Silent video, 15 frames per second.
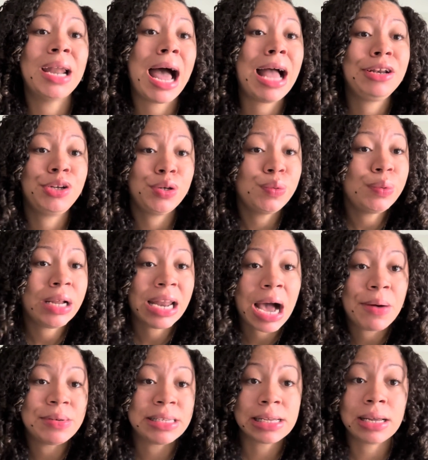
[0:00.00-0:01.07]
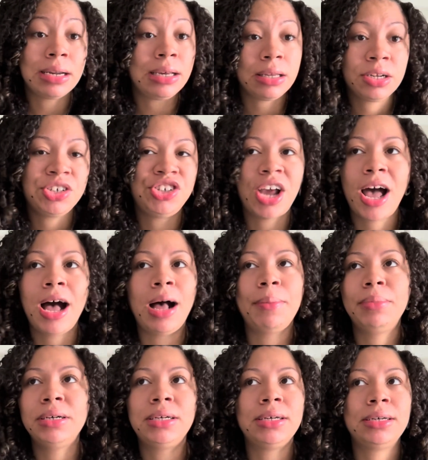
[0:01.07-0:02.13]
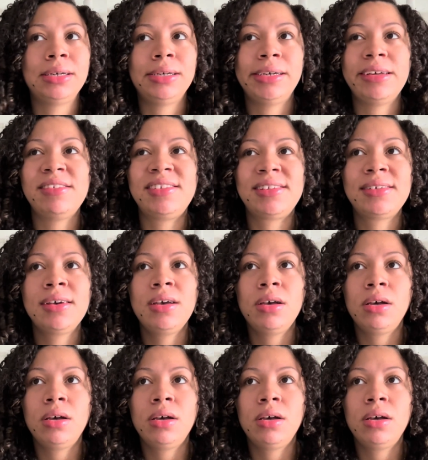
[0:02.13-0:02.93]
but I knew that I was gonna get a job because